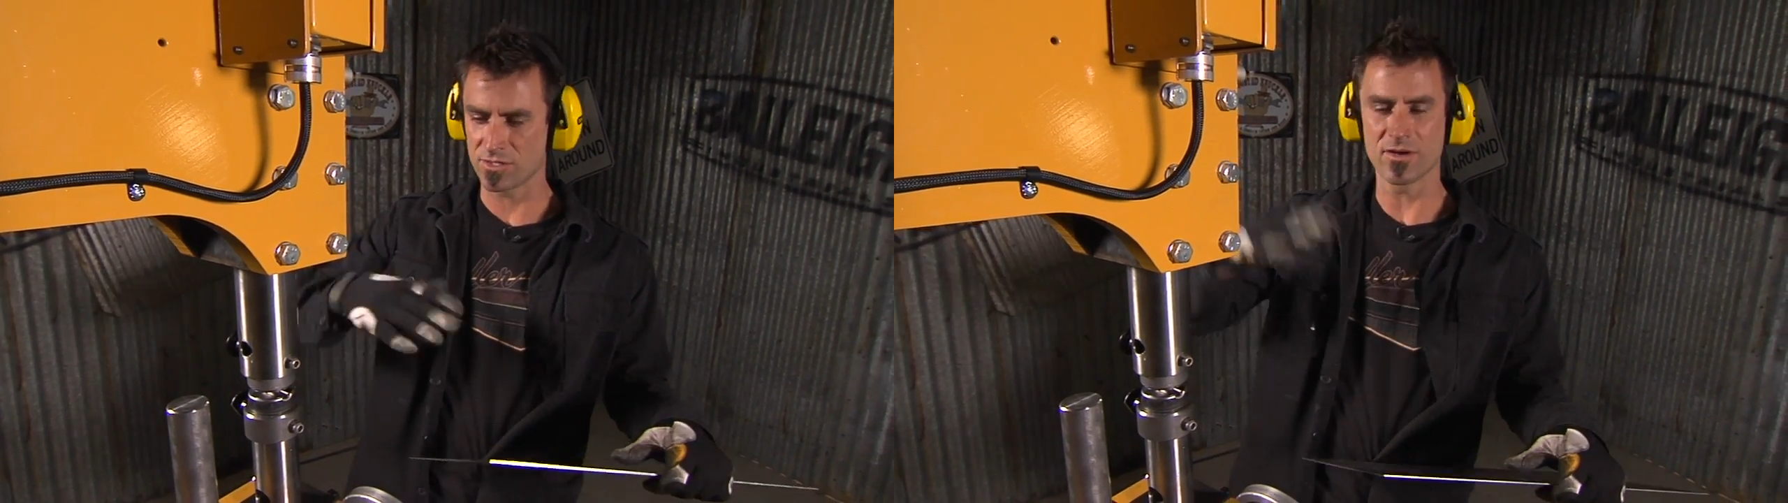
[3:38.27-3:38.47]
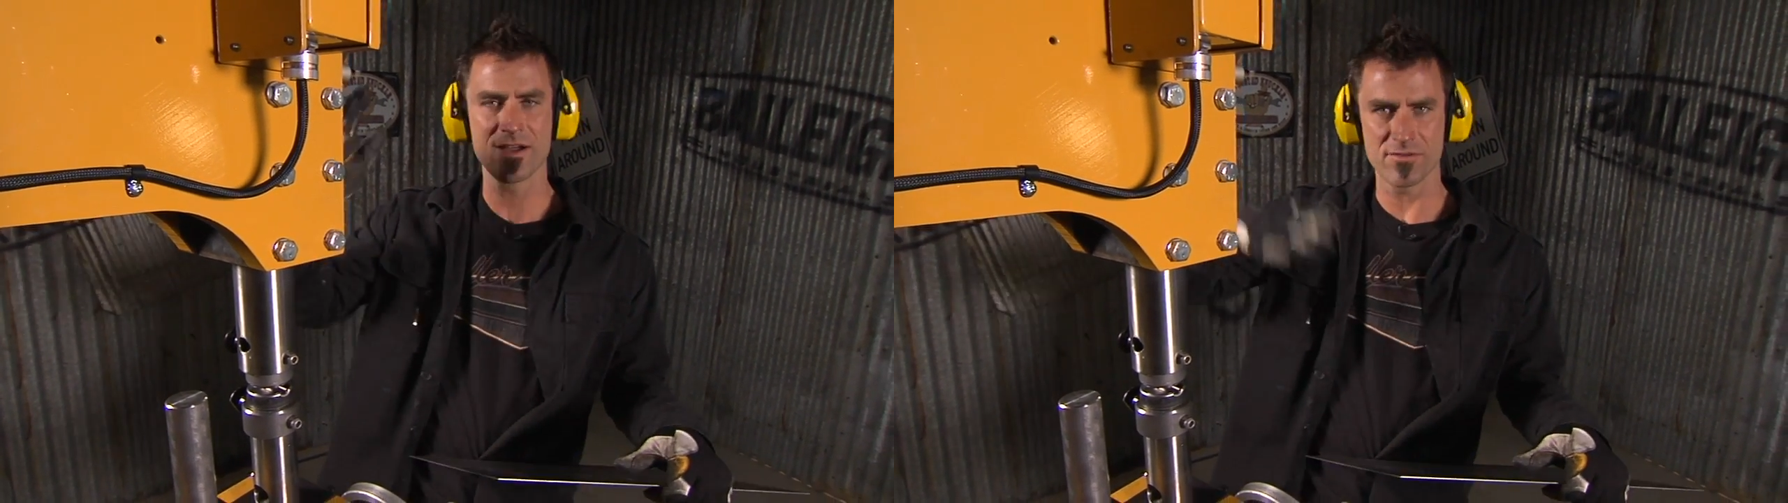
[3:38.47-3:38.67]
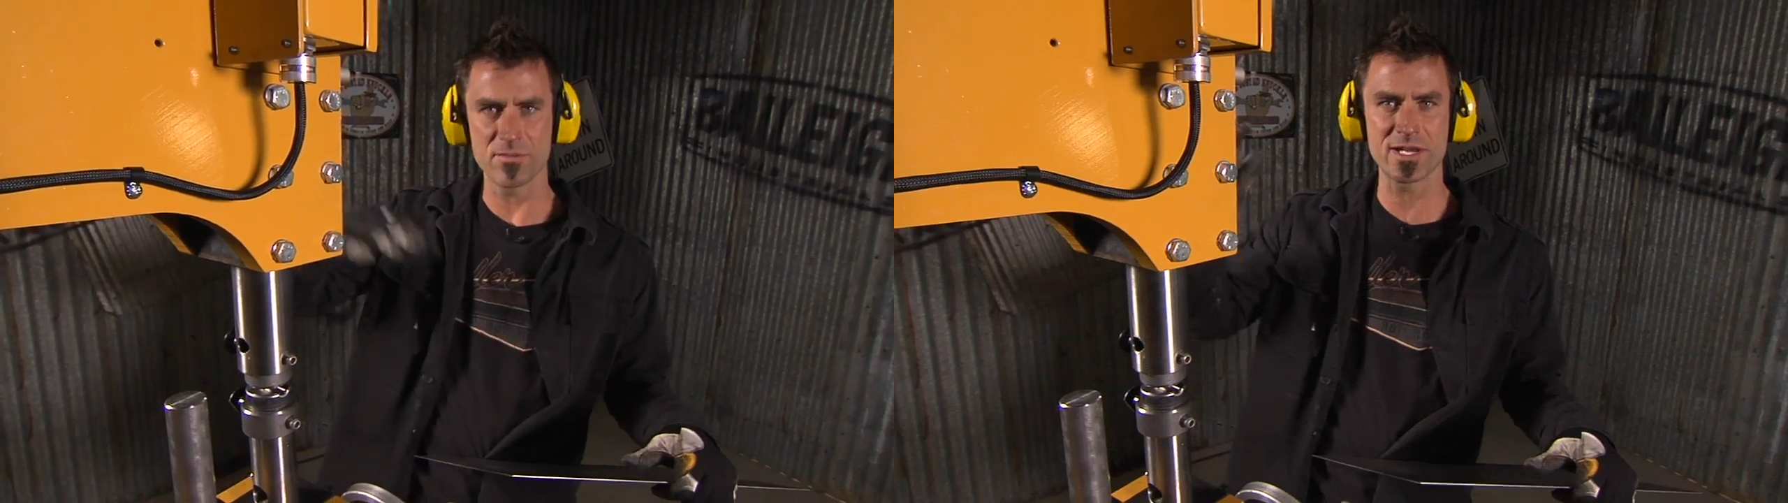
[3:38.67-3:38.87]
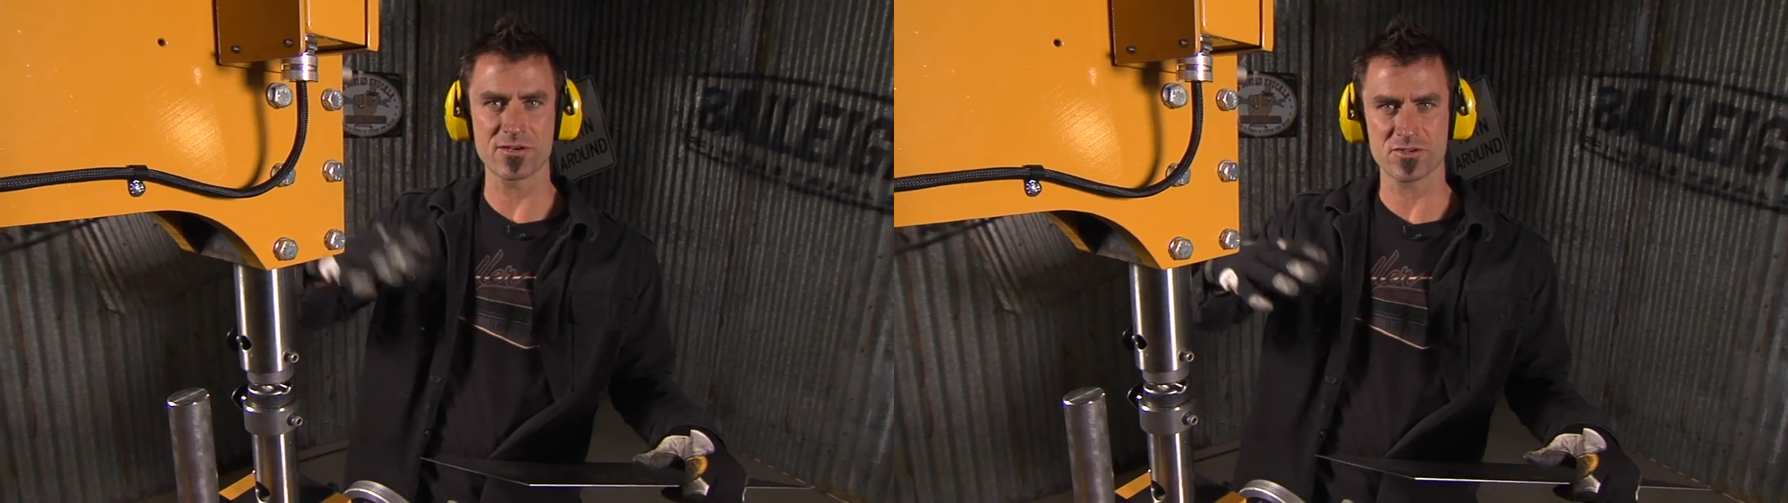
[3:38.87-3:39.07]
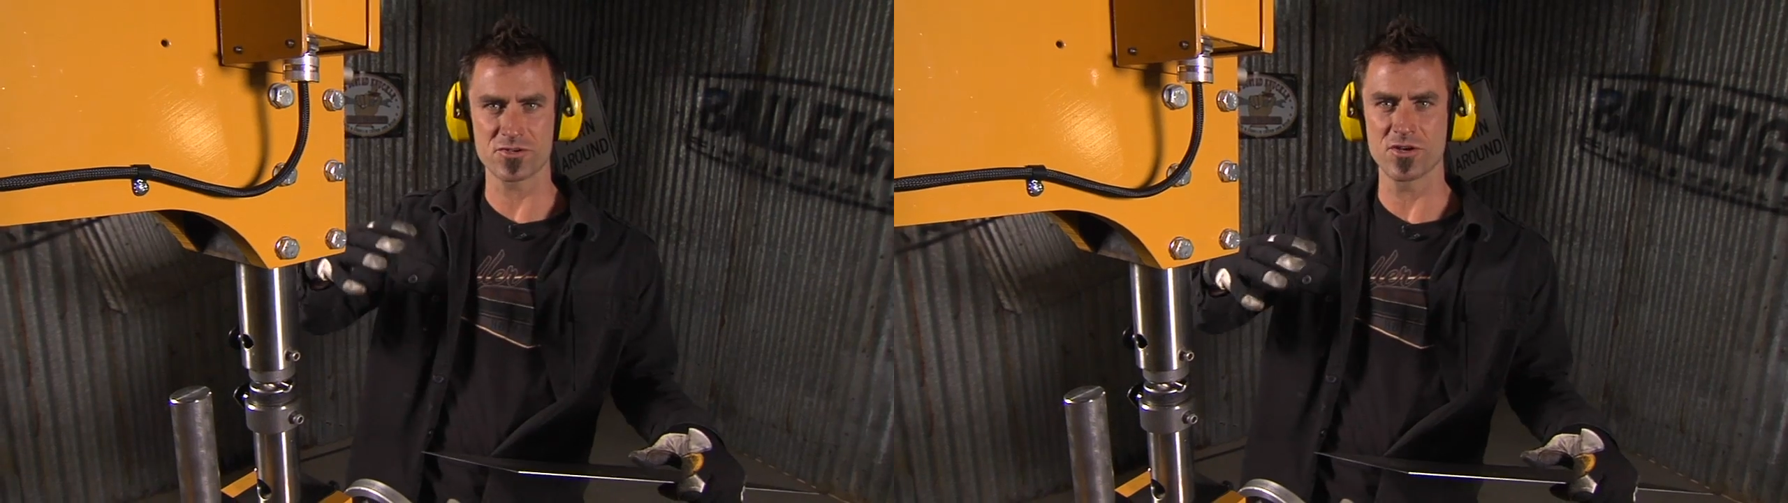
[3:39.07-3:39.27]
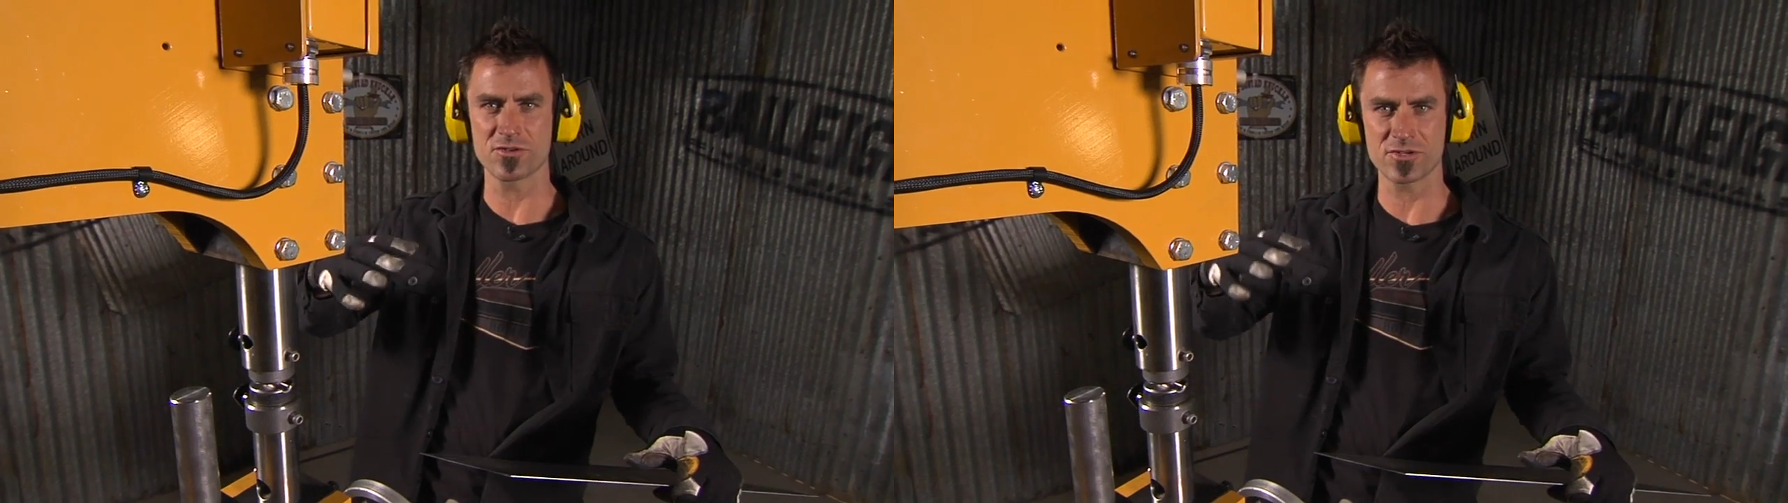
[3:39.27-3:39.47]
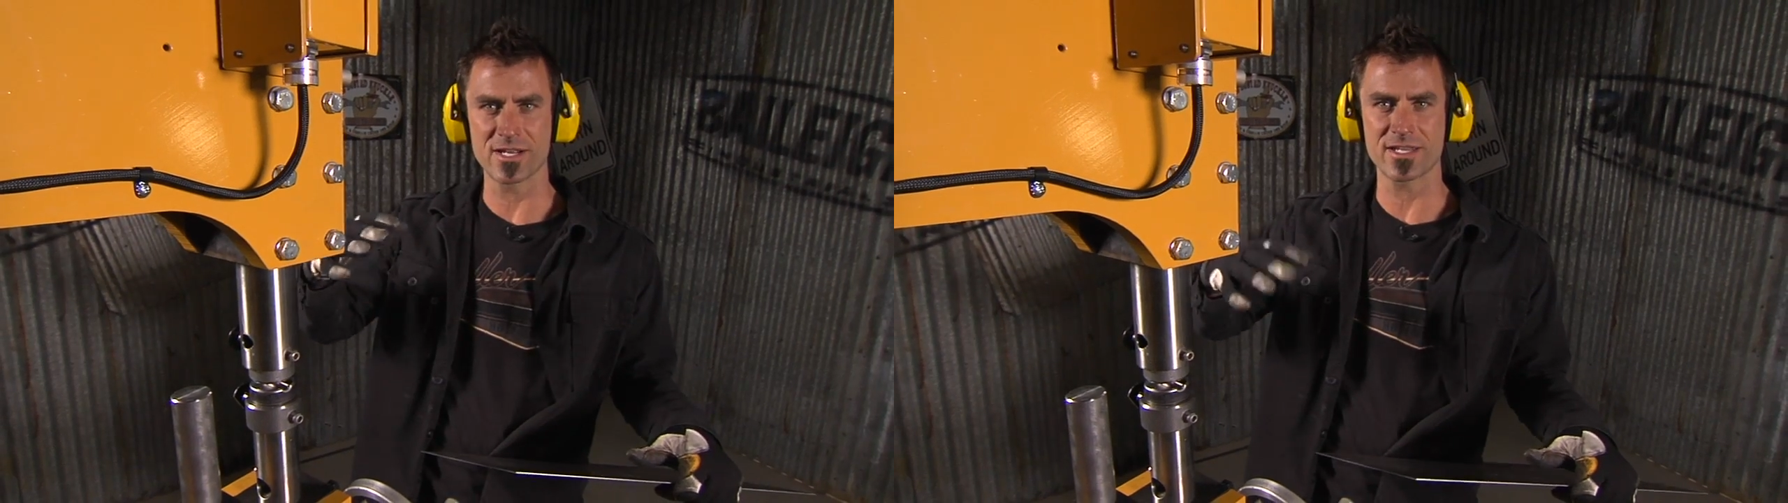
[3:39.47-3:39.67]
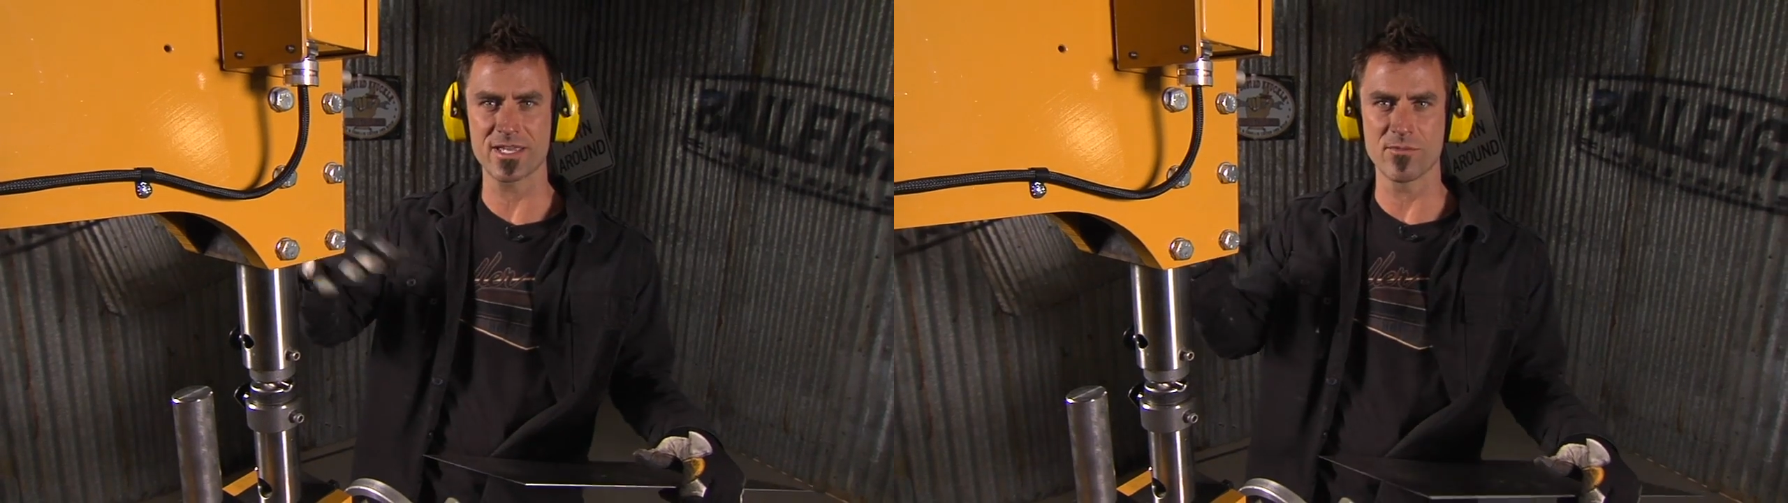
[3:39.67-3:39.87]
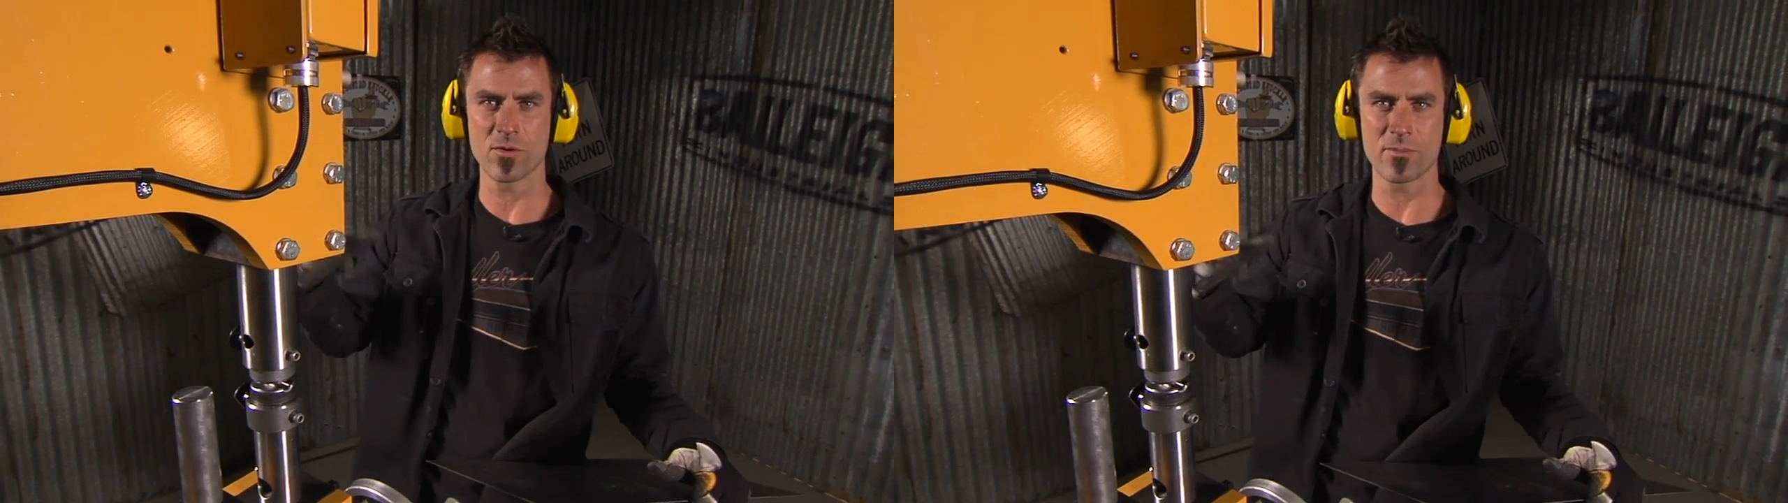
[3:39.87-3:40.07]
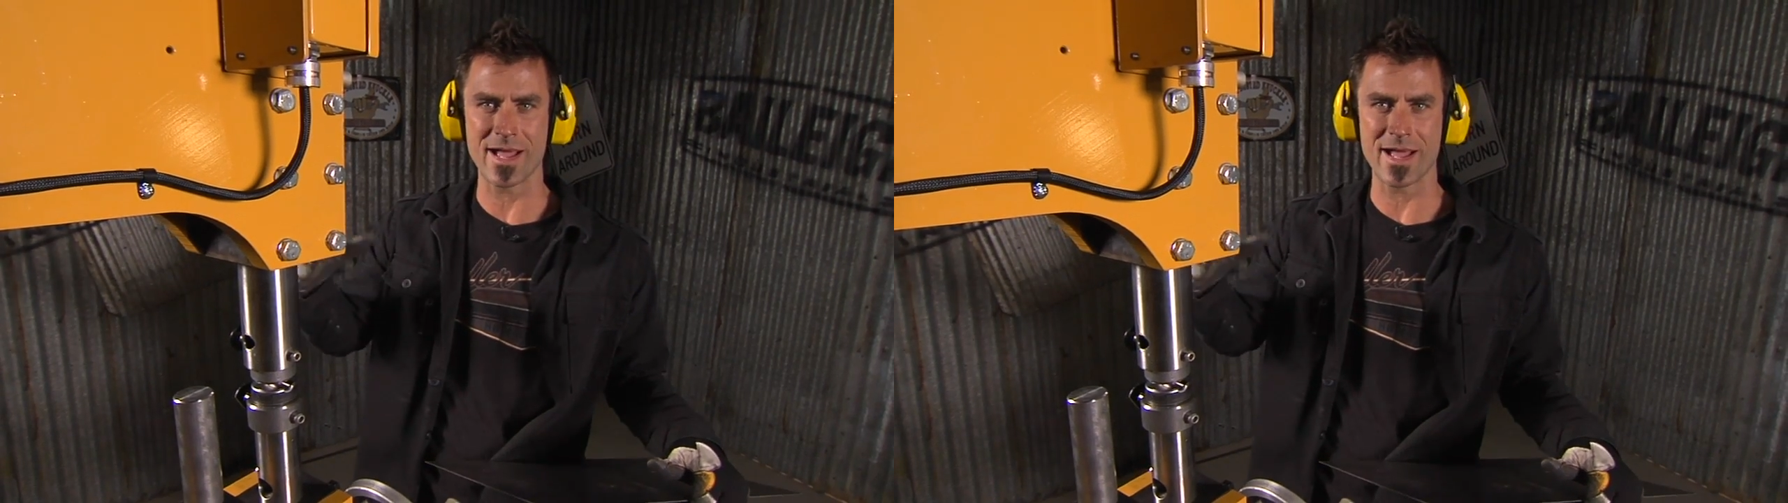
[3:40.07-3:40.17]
you'll have a bigger stroke trying to get more